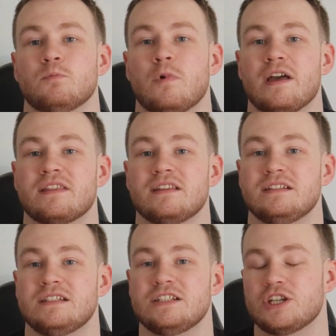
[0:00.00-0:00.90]
with
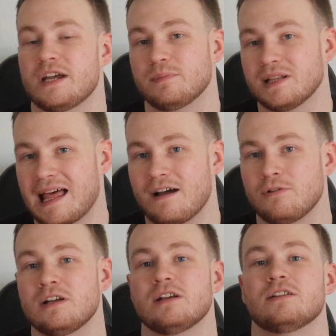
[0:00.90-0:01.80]
DJ
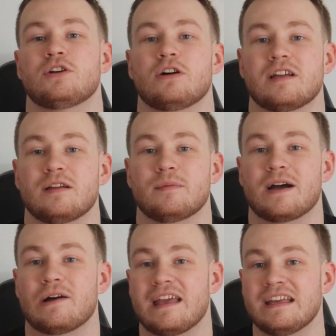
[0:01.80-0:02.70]
Blau, talking
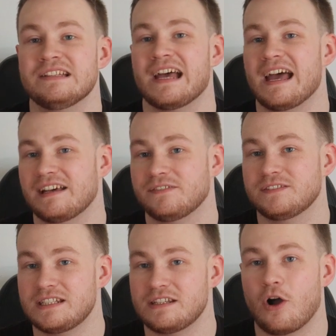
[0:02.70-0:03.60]
about his
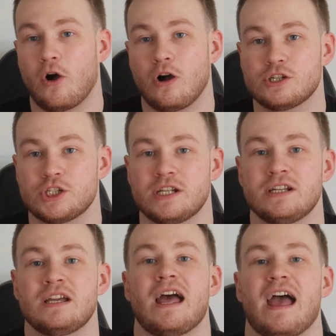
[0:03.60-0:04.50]
NFT auction
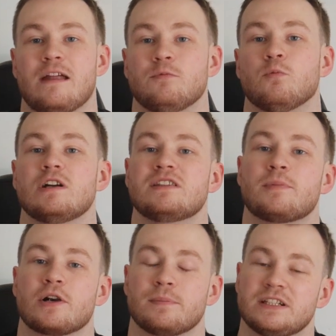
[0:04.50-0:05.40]
and what the
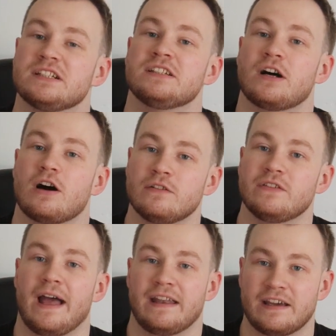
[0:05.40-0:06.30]
purposes
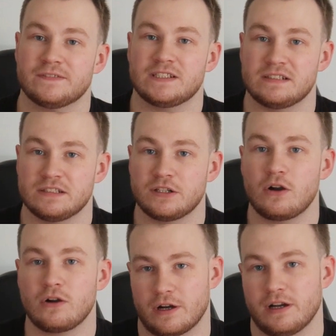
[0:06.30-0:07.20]
of NFTs
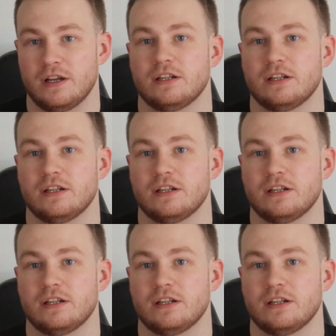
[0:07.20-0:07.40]
are.